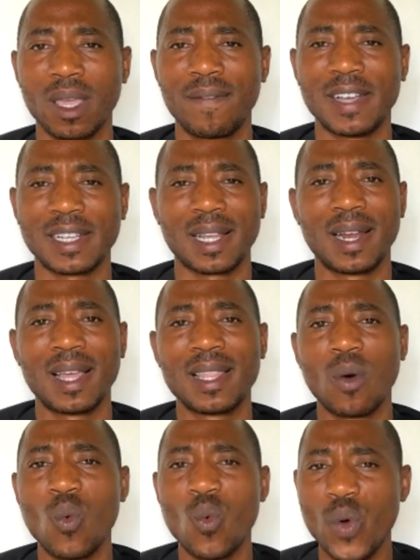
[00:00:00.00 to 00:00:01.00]
give us
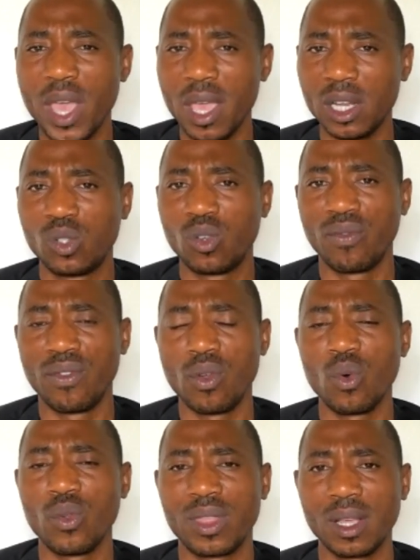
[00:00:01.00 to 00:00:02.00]
another way to
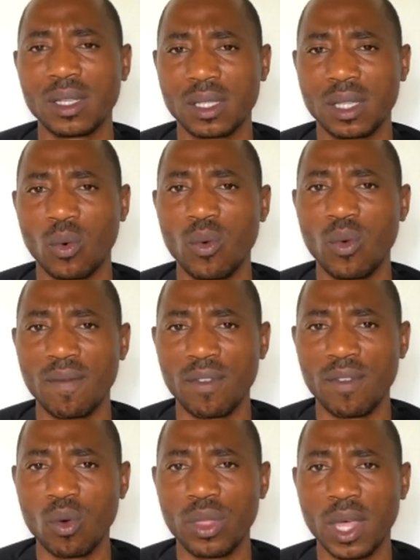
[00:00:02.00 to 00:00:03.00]
view things the way we
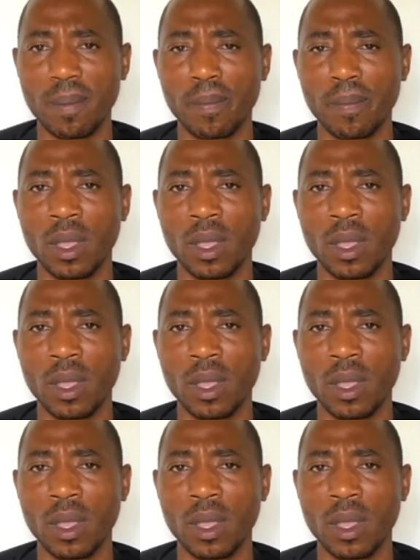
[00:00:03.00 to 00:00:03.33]
view them,